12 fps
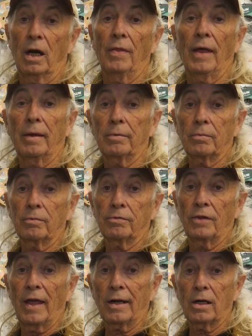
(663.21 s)
on that
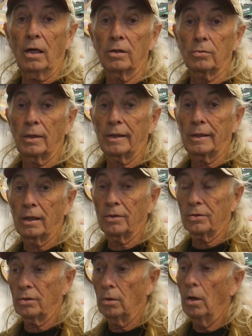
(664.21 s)
for that color right now.
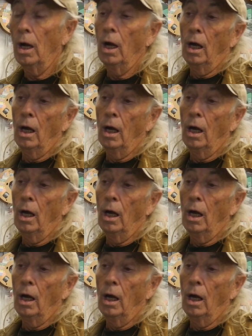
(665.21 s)
So